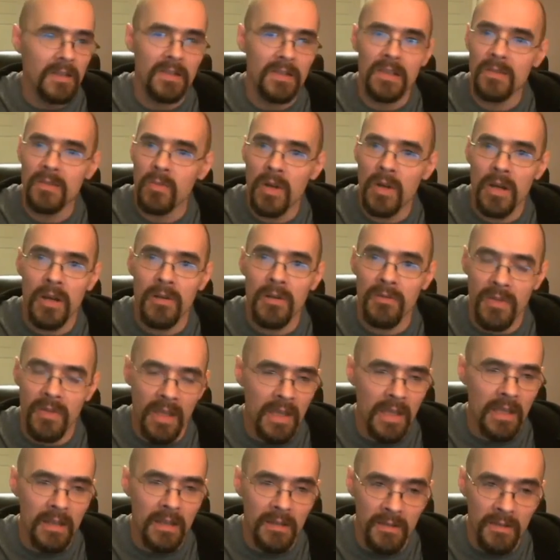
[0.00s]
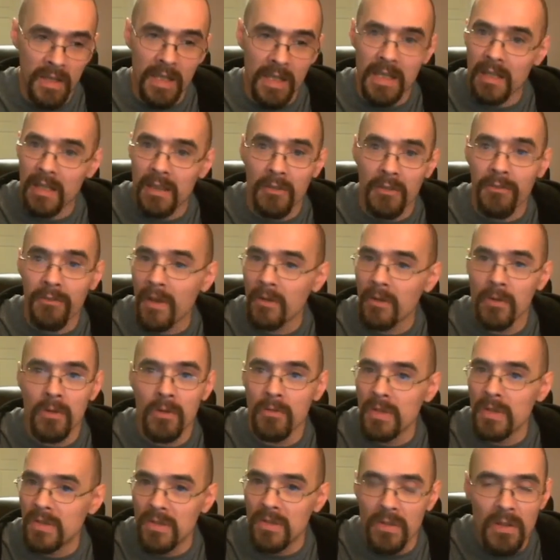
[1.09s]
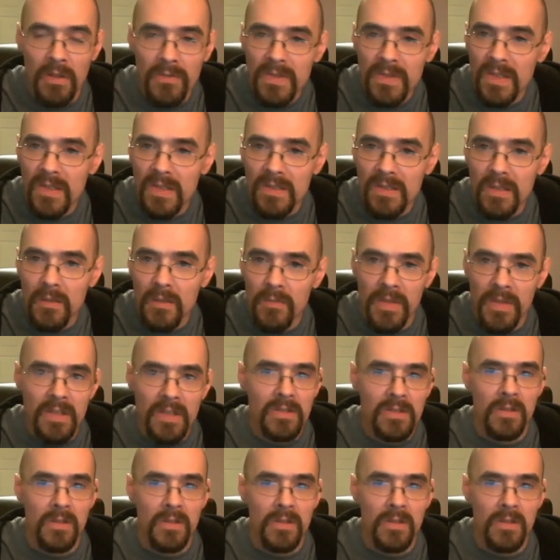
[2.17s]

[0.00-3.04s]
This is where they get the Federal Reserve System.